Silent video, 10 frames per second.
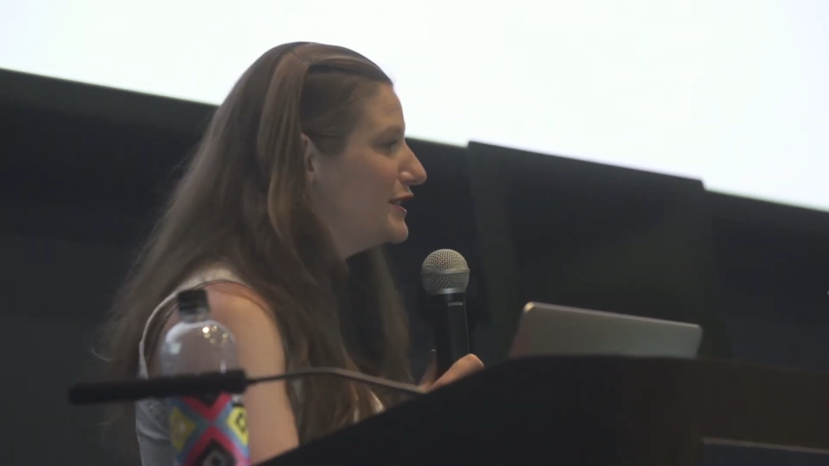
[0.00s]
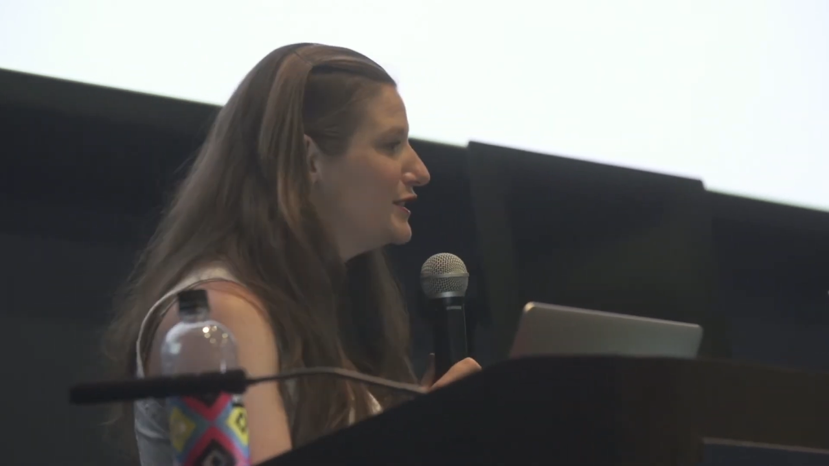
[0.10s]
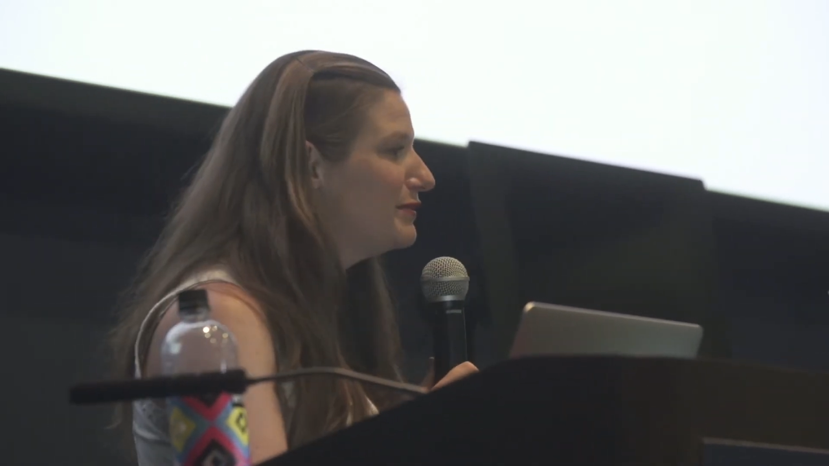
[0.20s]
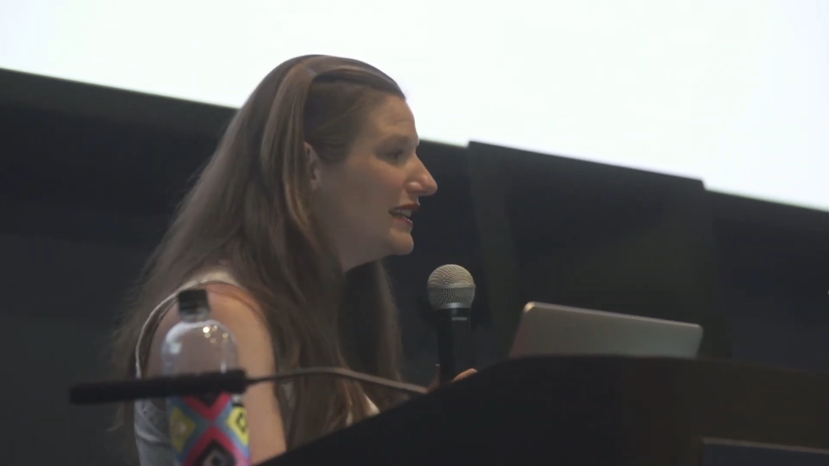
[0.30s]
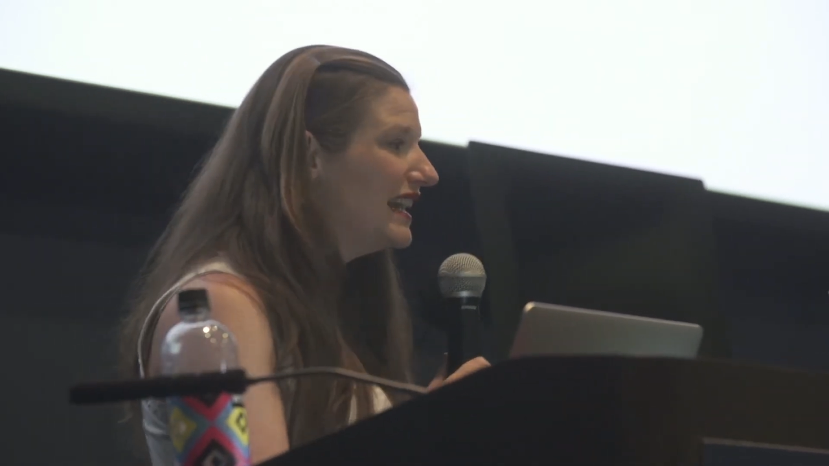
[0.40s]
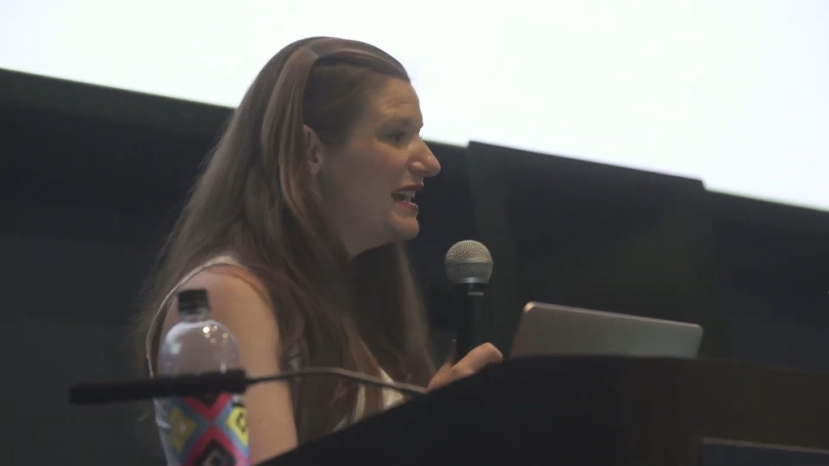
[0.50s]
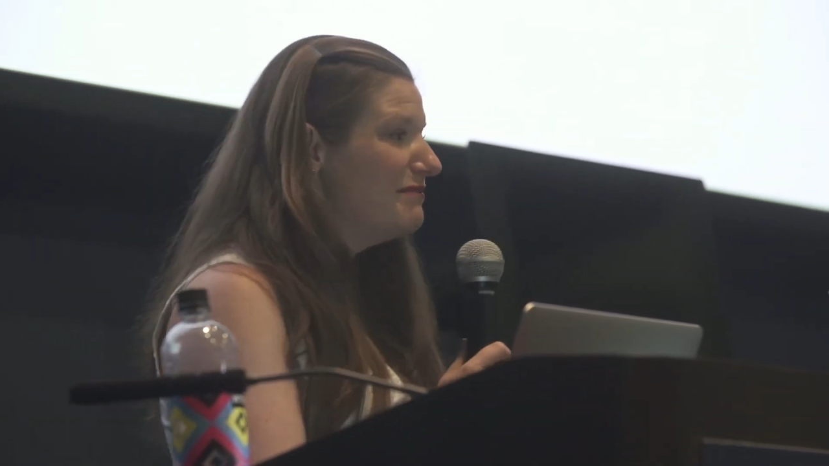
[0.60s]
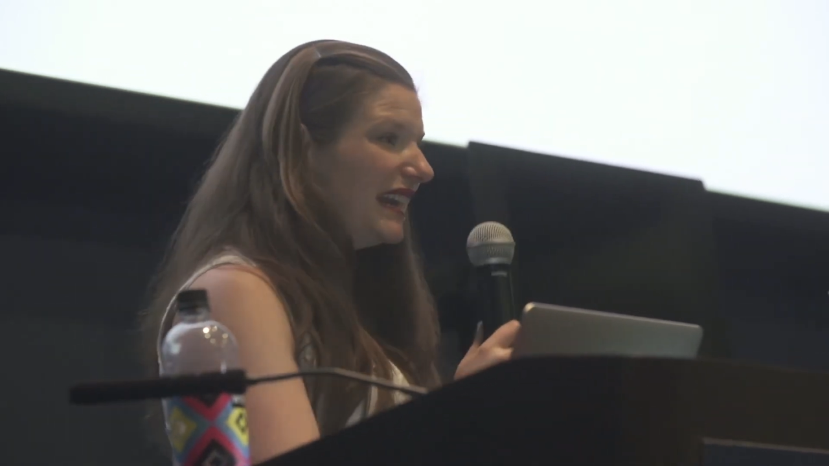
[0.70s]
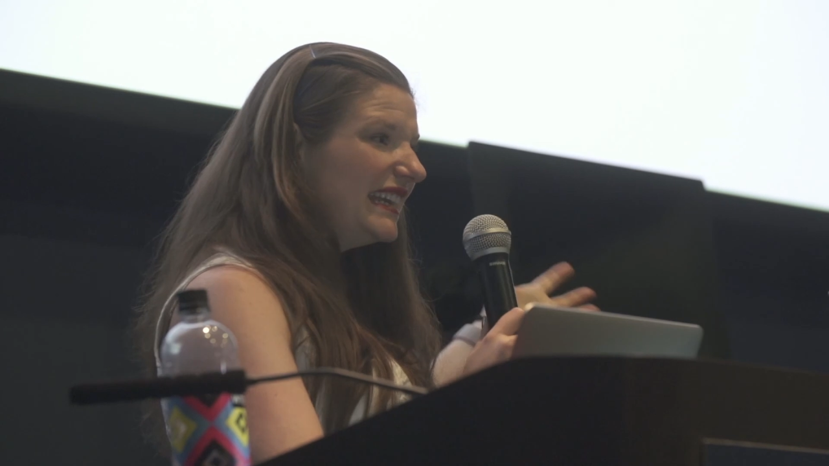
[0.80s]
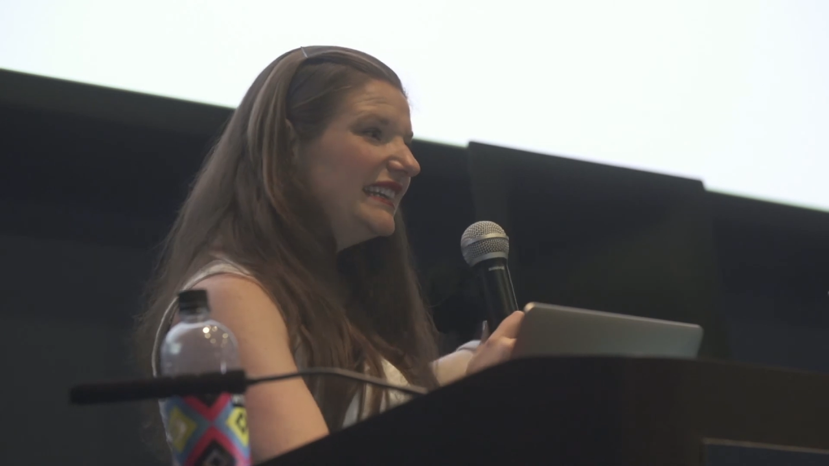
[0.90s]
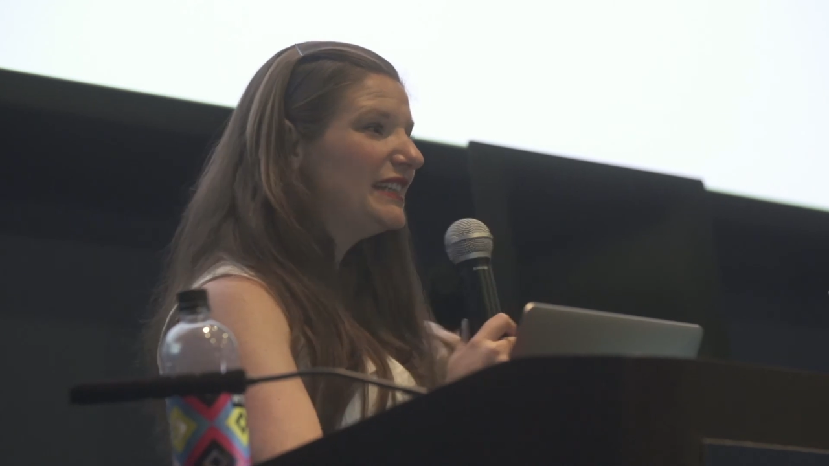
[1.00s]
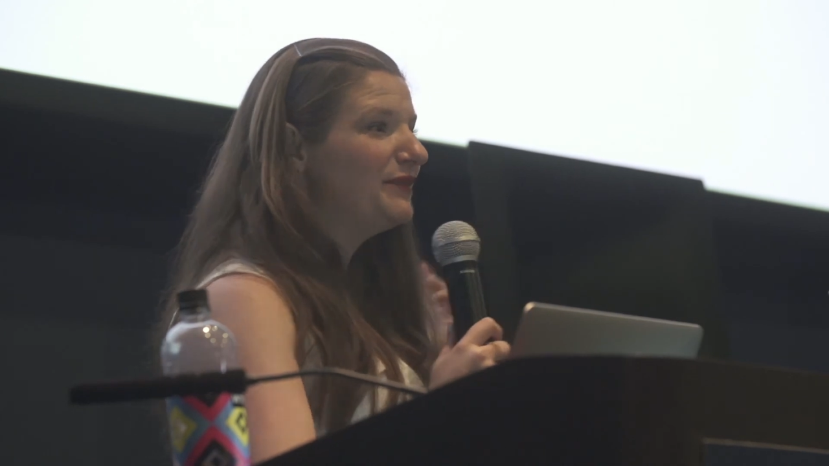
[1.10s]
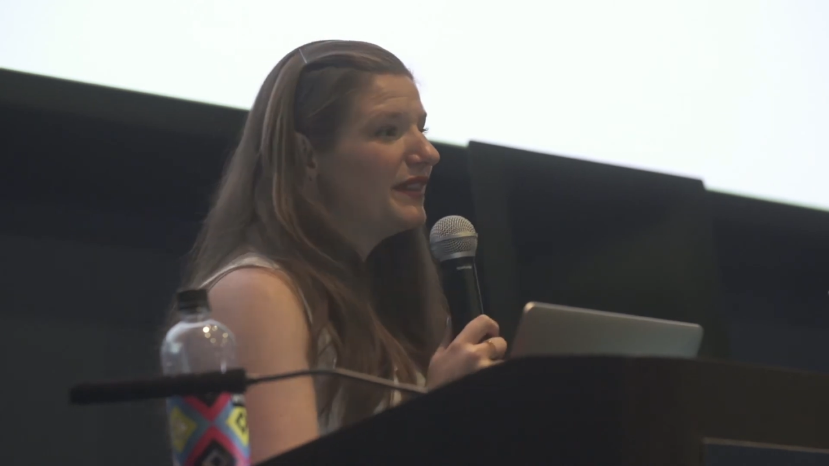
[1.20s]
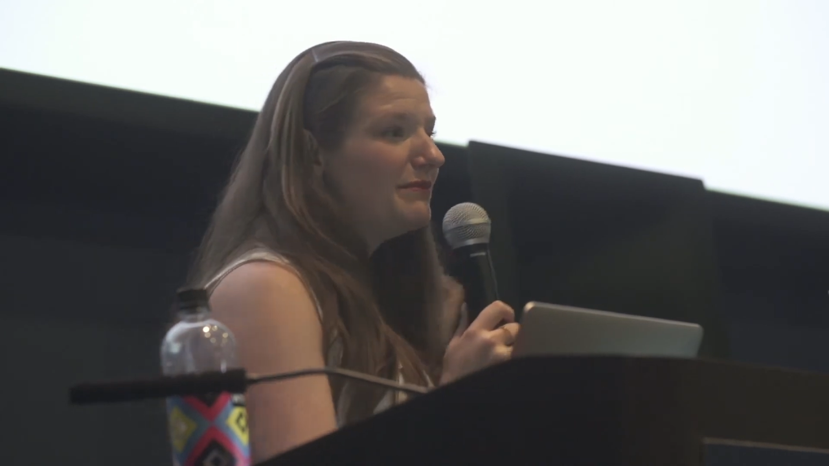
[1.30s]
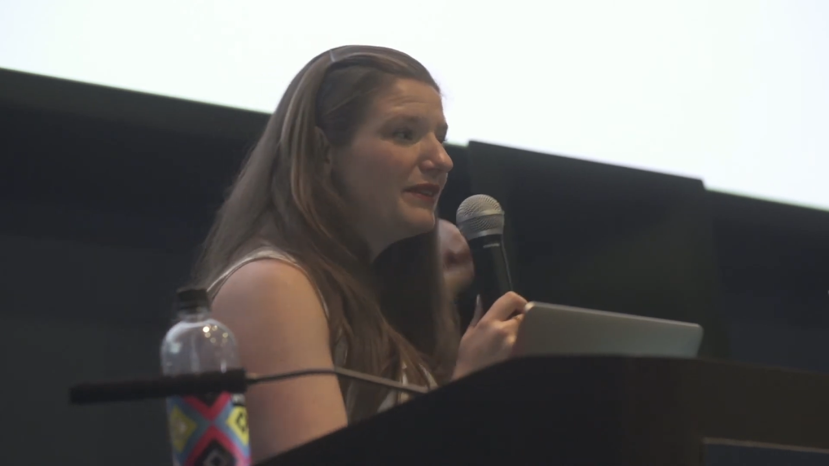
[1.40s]
to do, but make it easy
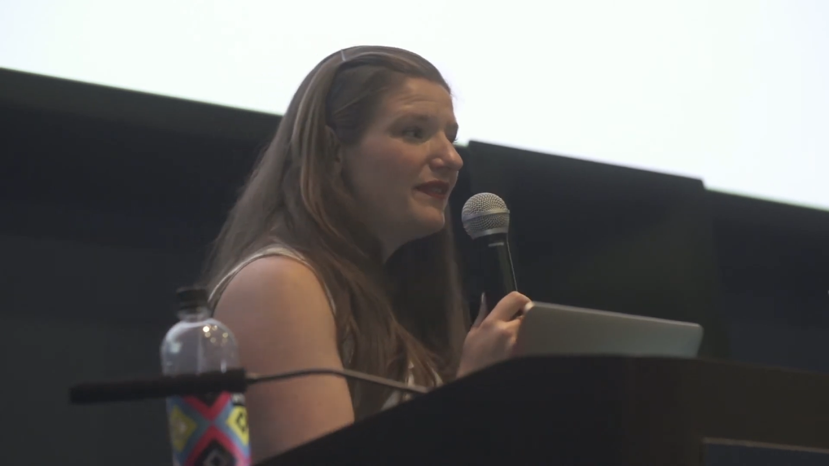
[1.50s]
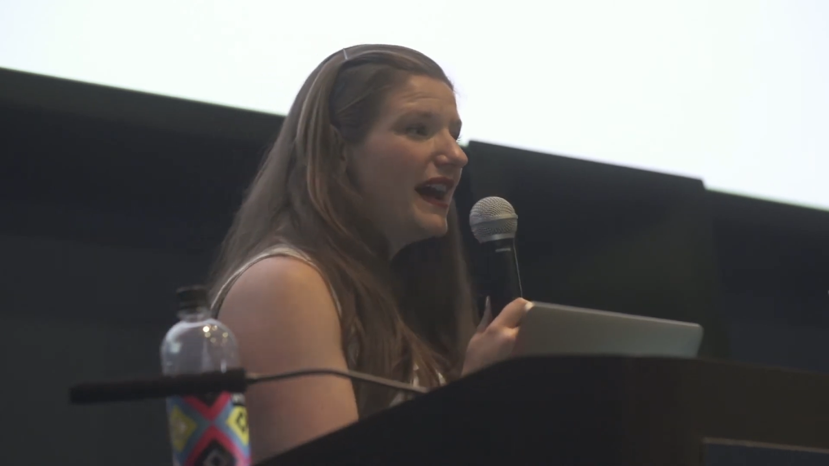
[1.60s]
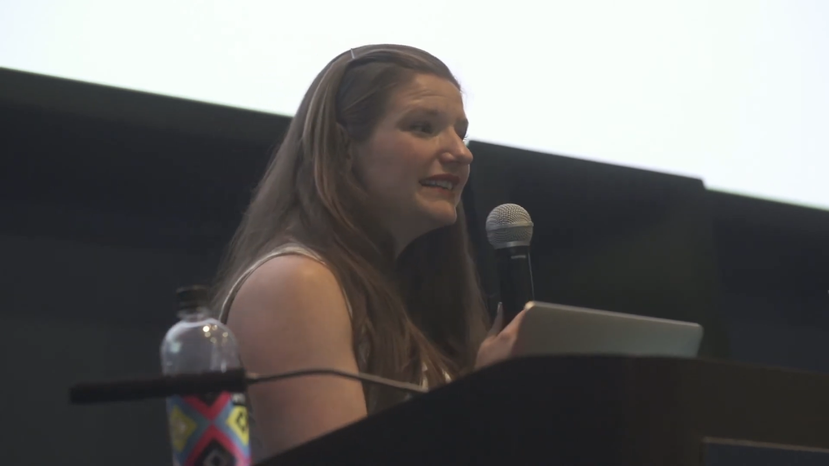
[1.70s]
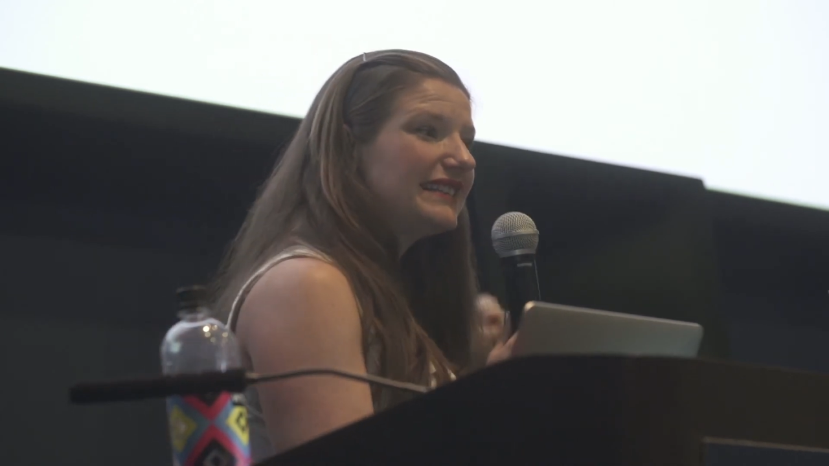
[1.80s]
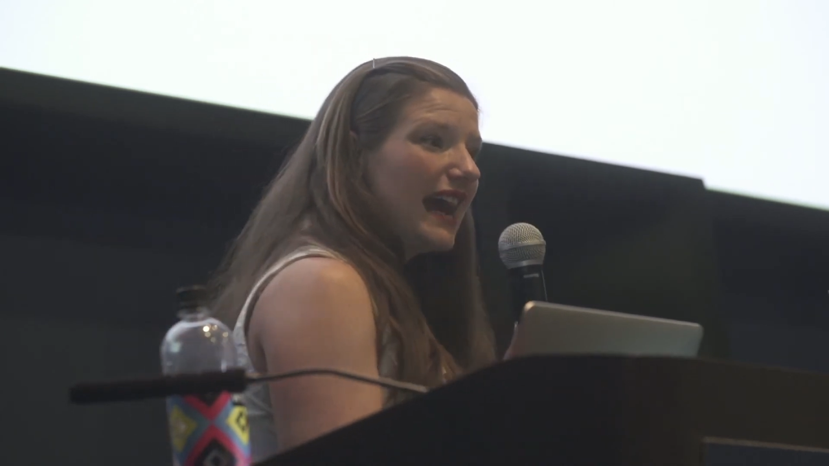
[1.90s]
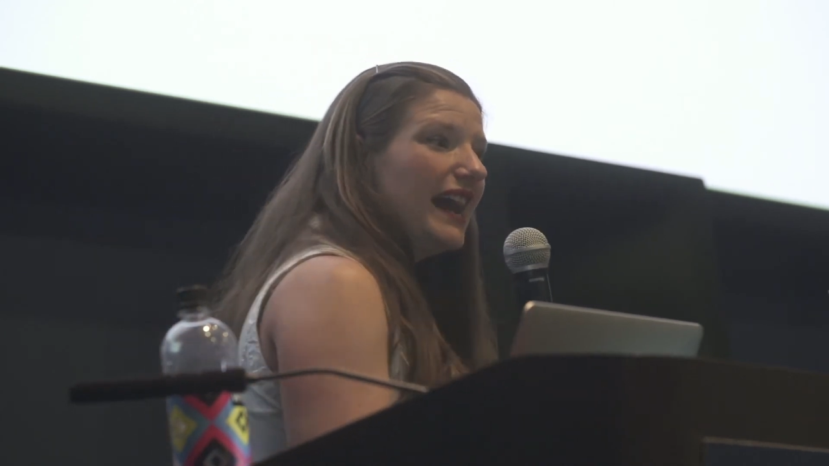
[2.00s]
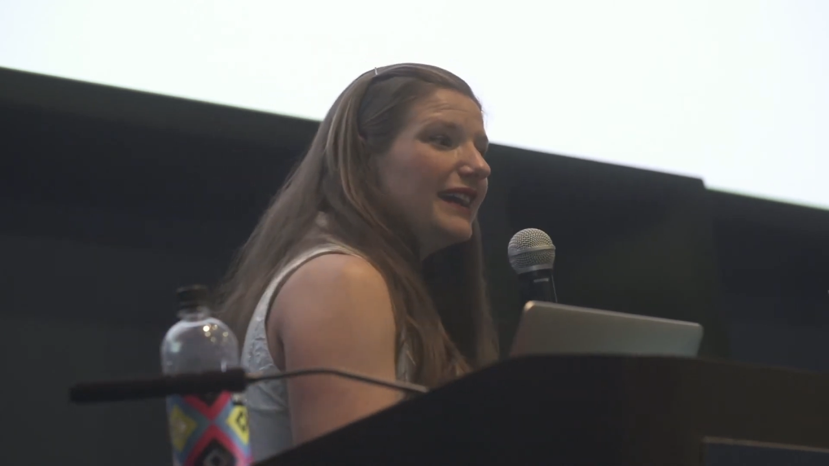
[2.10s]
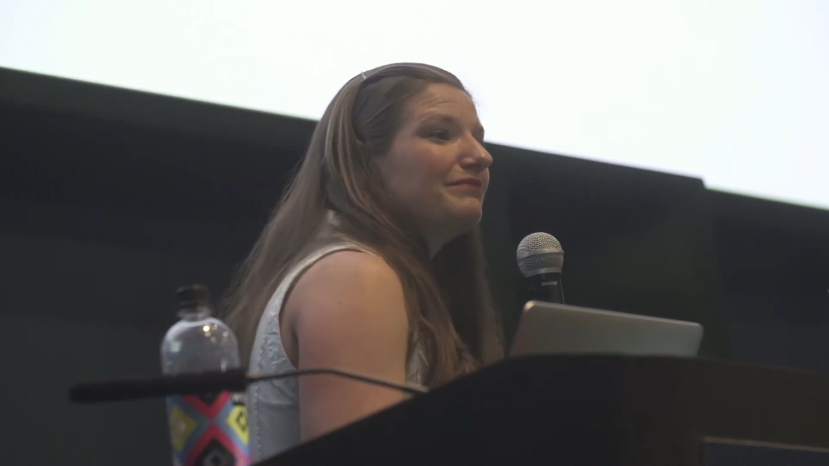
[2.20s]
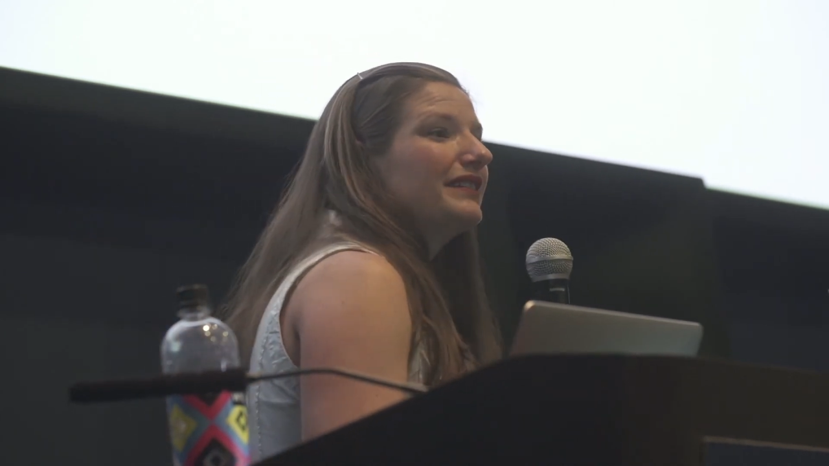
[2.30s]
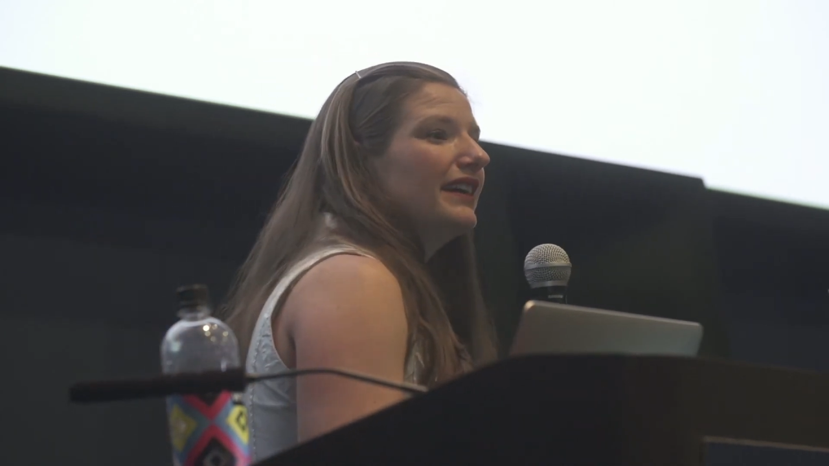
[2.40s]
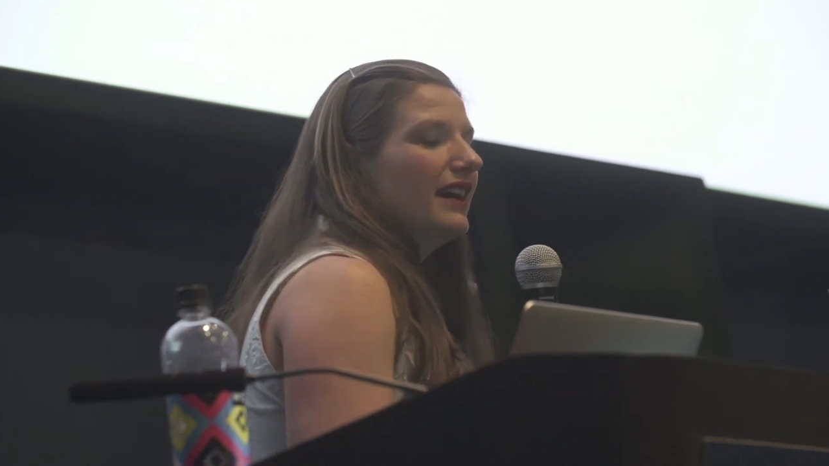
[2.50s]
for them to find time.